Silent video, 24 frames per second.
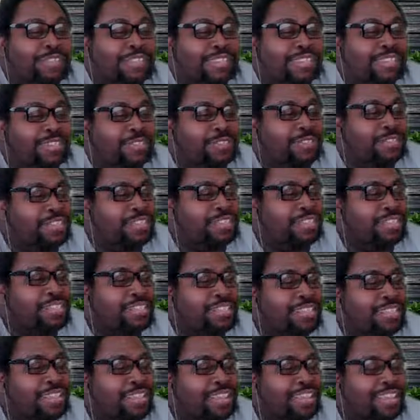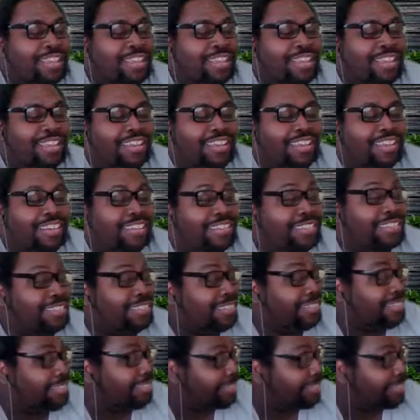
a thing for her. You know.